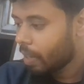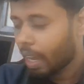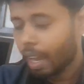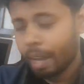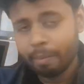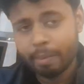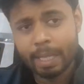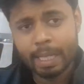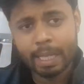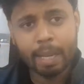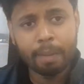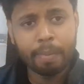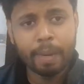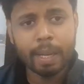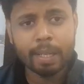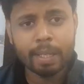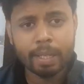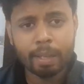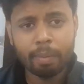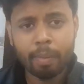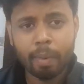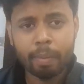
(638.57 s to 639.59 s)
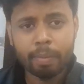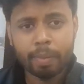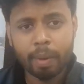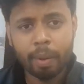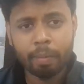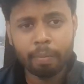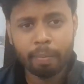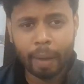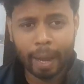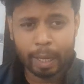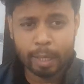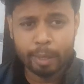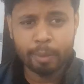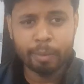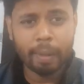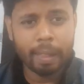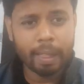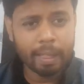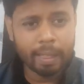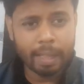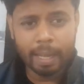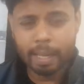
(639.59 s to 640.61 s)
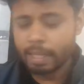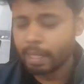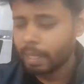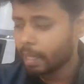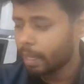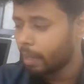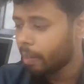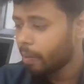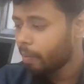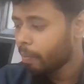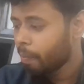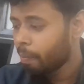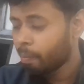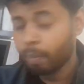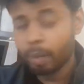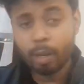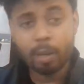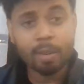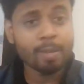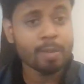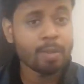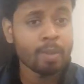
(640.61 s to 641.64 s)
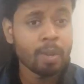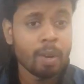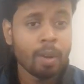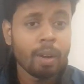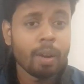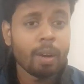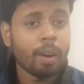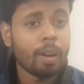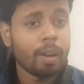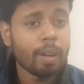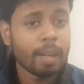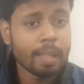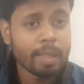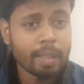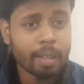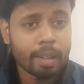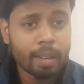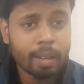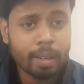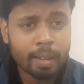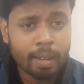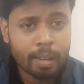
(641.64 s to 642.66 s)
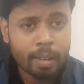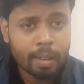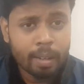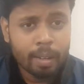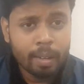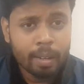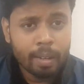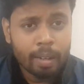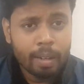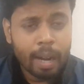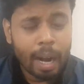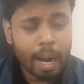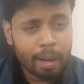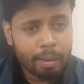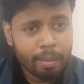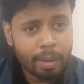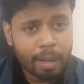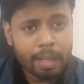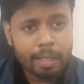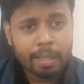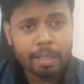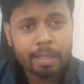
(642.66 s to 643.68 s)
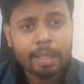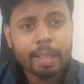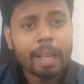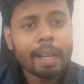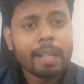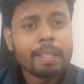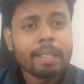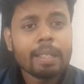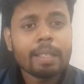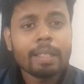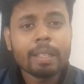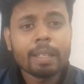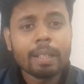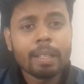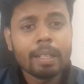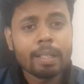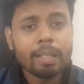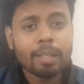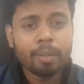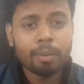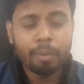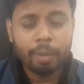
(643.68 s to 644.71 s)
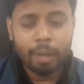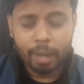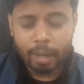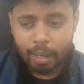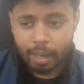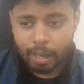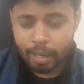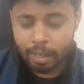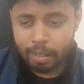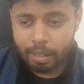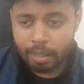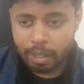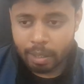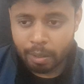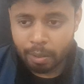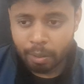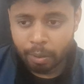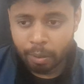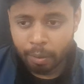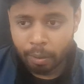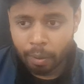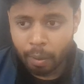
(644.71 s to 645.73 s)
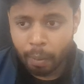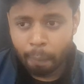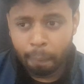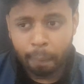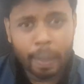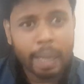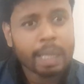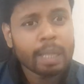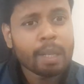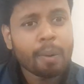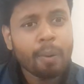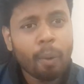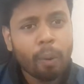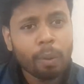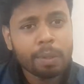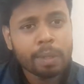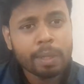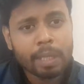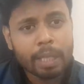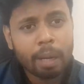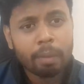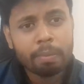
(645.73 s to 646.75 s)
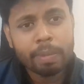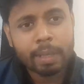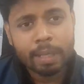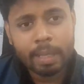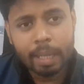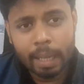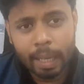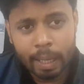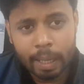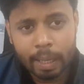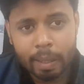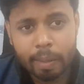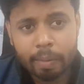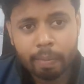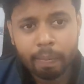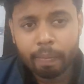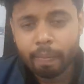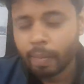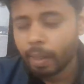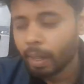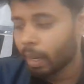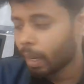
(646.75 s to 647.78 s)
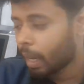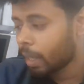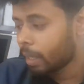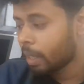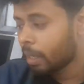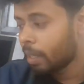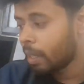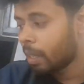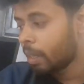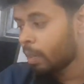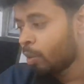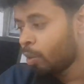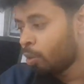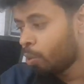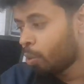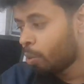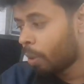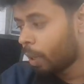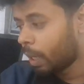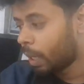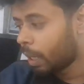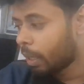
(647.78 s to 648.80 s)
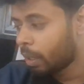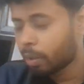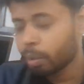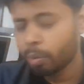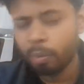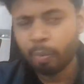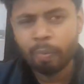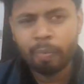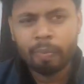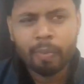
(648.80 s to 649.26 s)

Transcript: I'm skipping some of the factual things here because in the advanced lecture series, we are here to make the concepts clear rather than going into